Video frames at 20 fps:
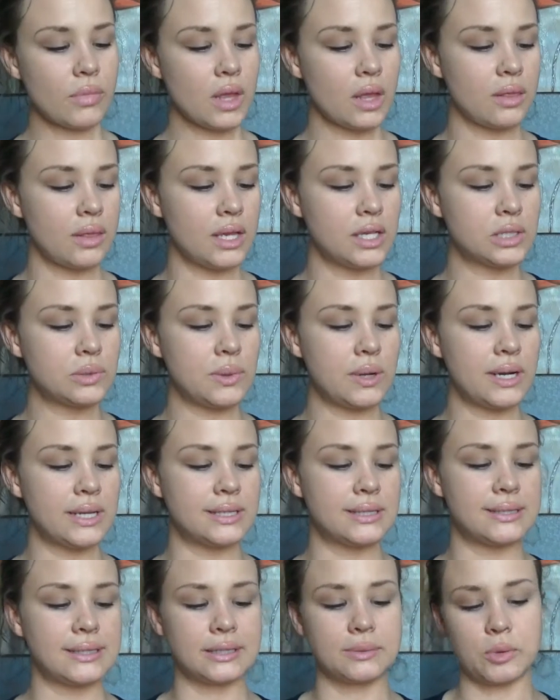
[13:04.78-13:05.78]
This one
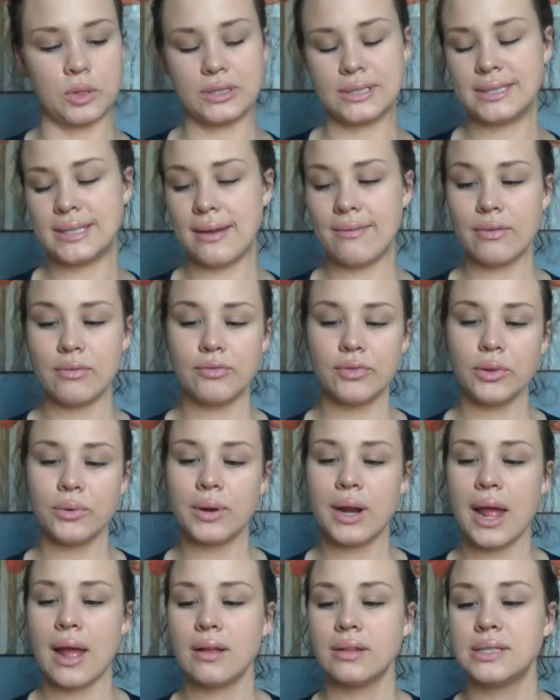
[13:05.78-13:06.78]
is 6.7
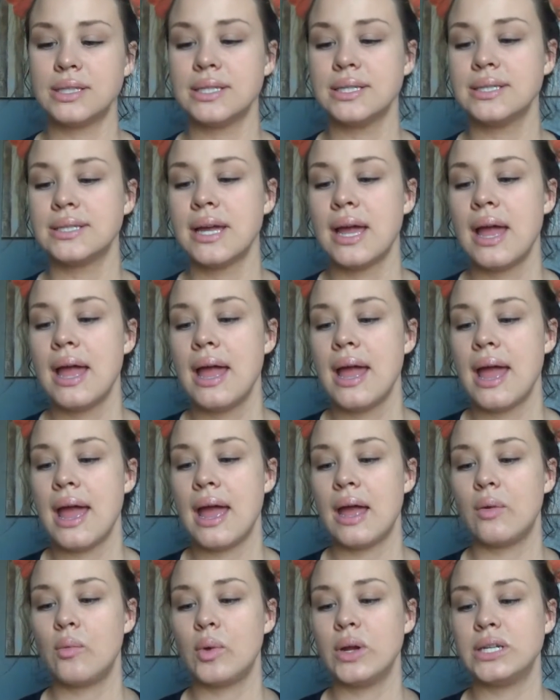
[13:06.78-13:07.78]
fluid ounces
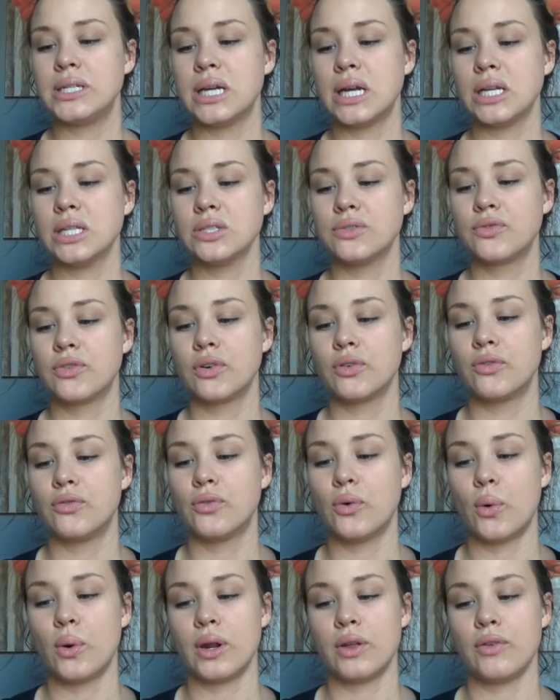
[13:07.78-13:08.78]
and retails for
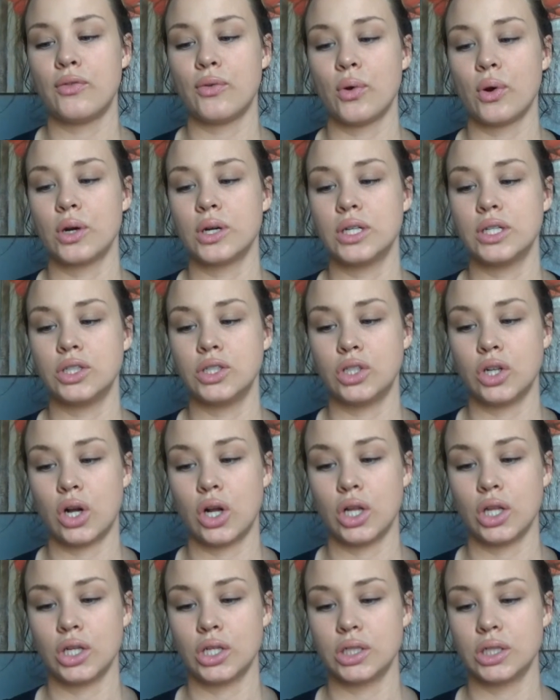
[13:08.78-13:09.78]

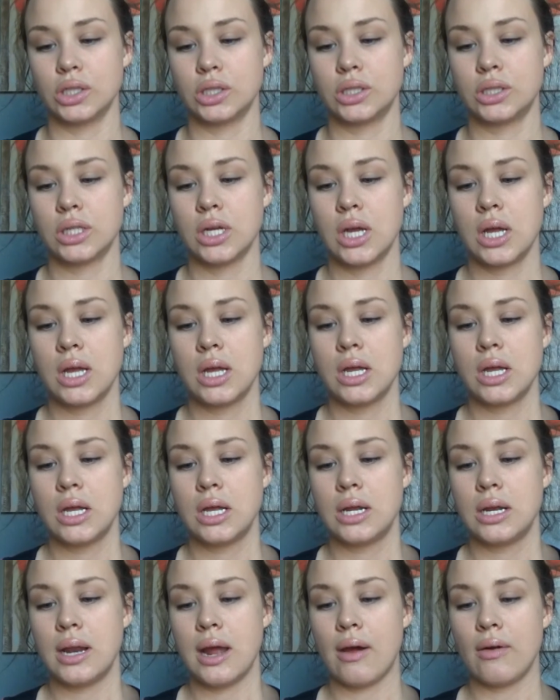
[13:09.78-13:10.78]
$44.
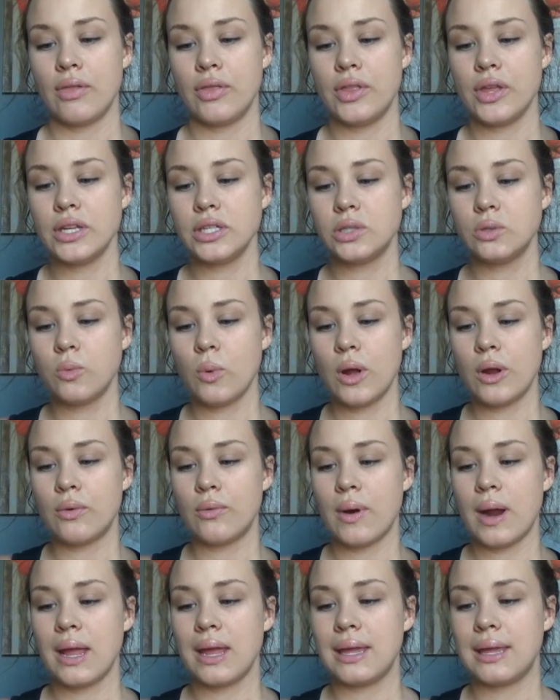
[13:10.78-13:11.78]
Now this one
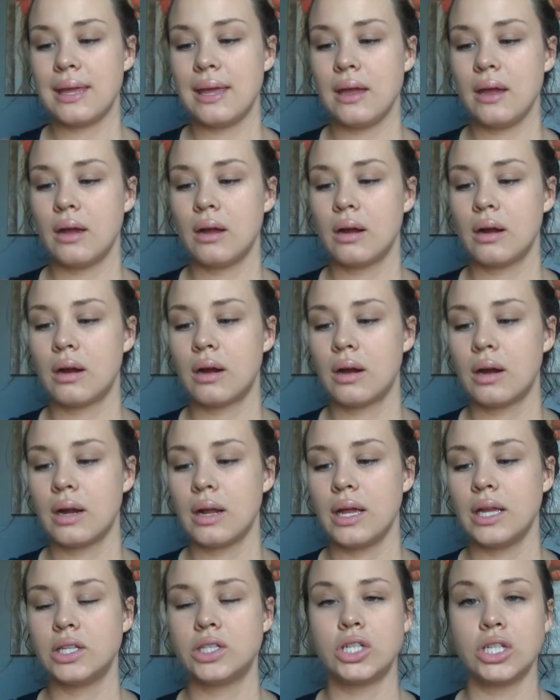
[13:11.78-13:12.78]
right here
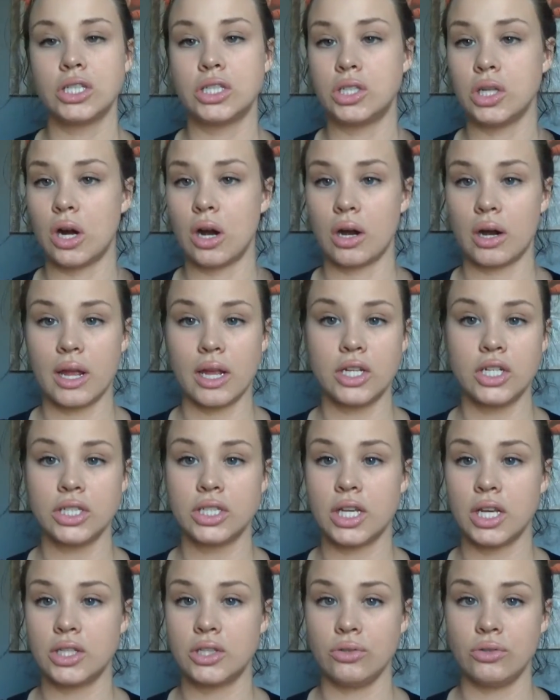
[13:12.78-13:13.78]
is just dark. It
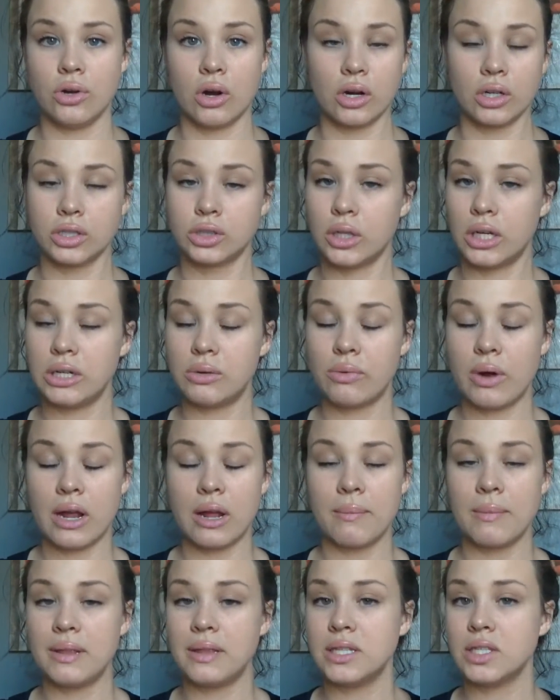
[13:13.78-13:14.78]
just gets you dark. So I
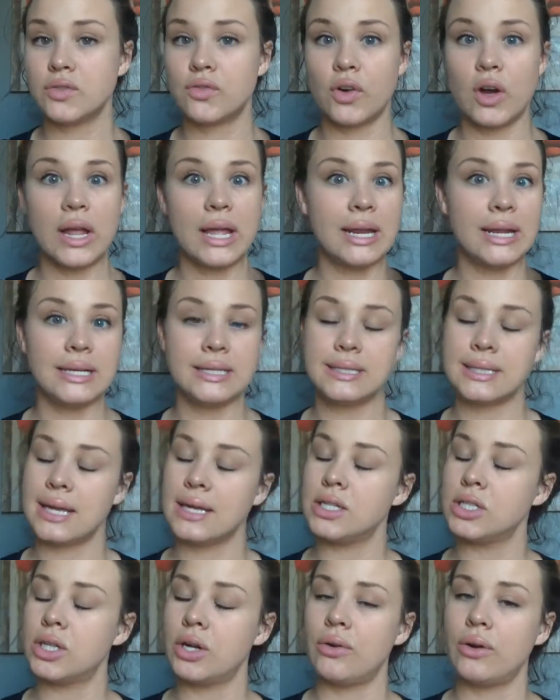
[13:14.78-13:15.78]
recommend this for any
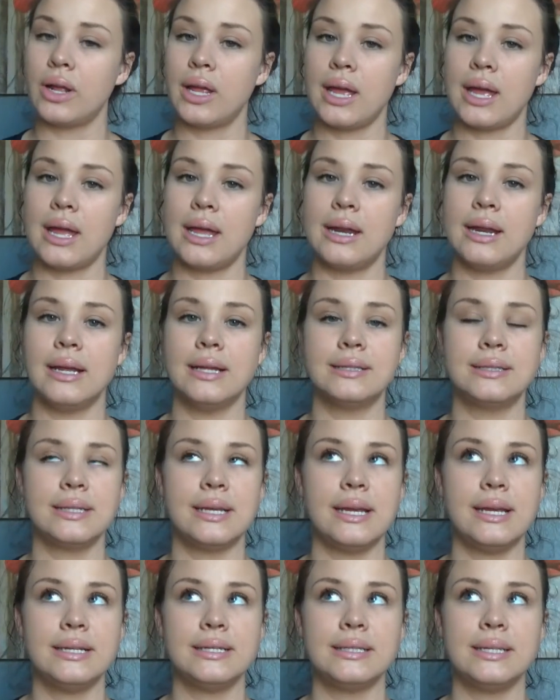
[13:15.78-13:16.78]
skin tone again. It's
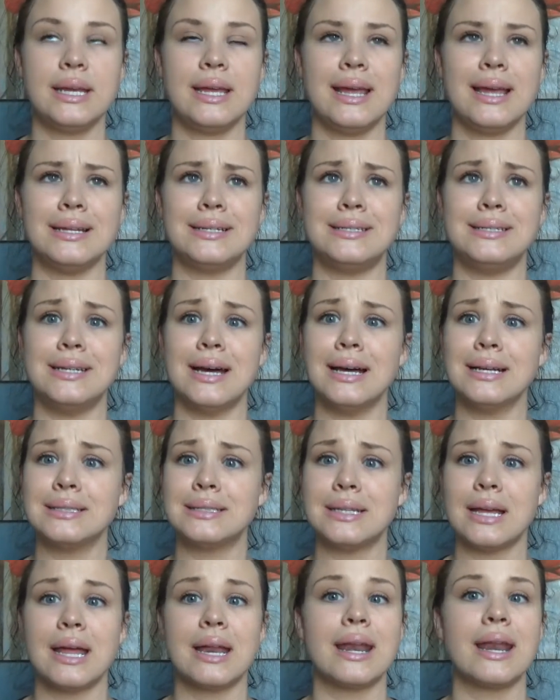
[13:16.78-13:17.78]
easy. It
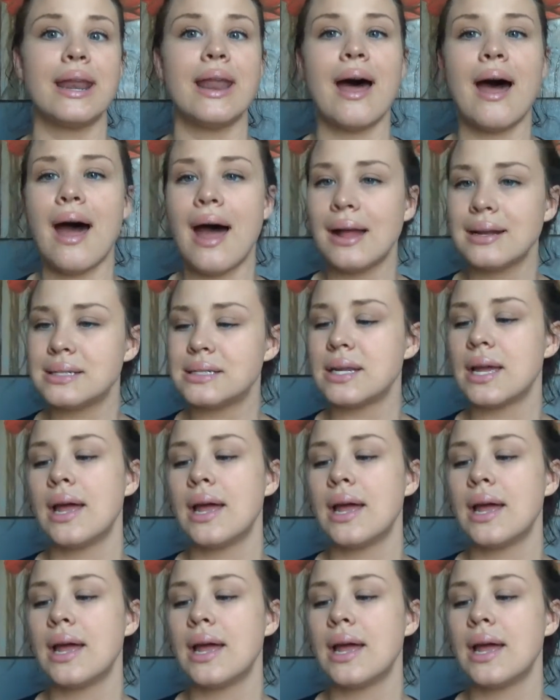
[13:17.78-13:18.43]
does not